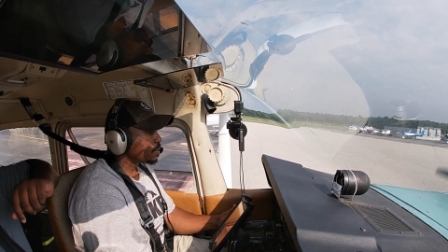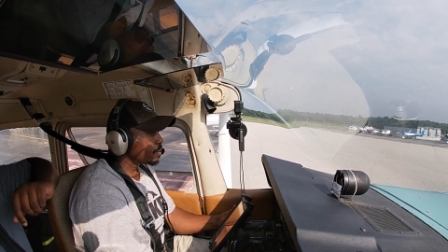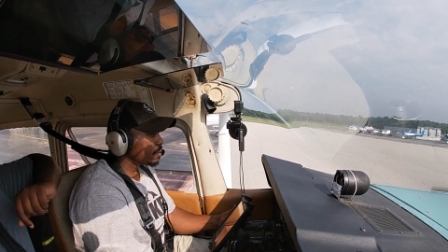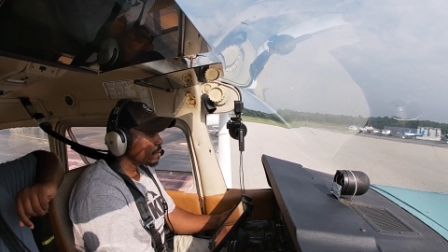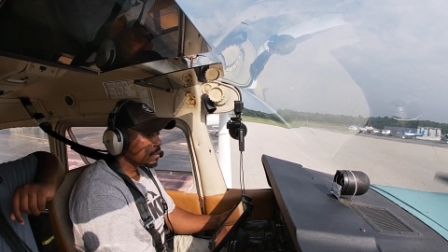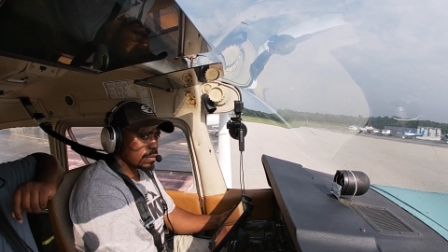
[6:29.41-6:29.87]

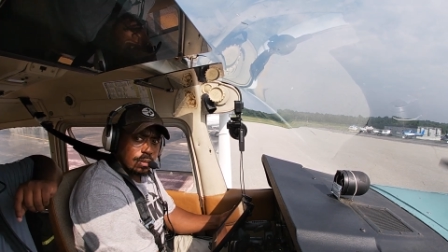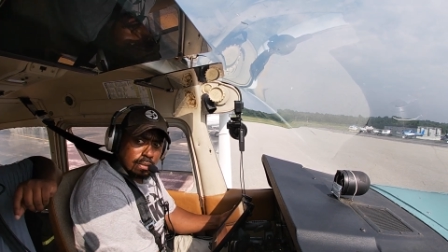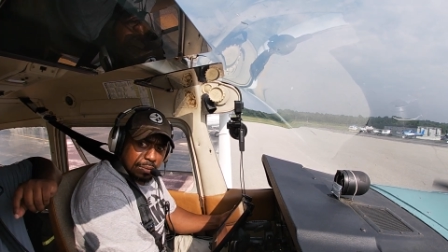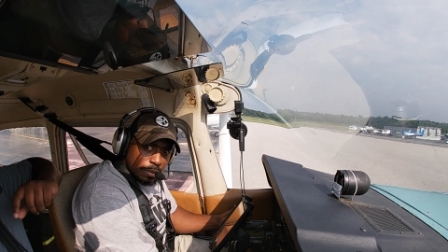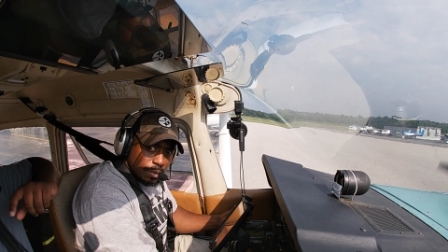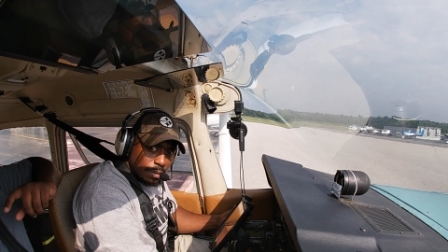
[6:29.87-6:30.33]
Okay, so
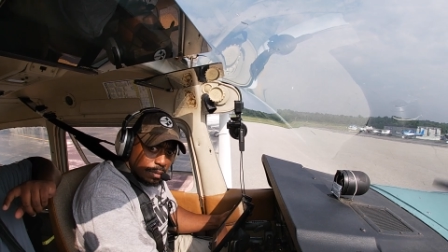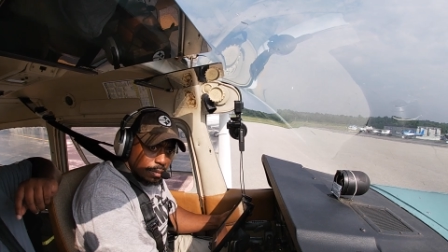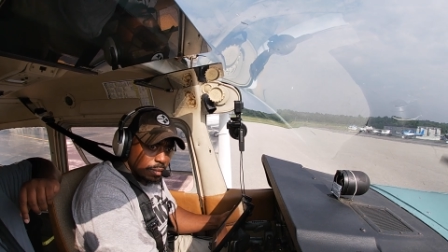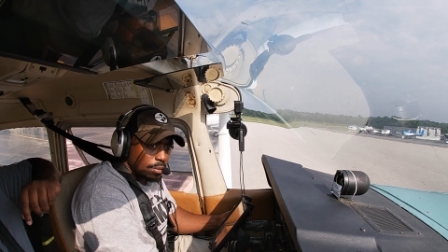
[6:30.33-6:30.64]
you might have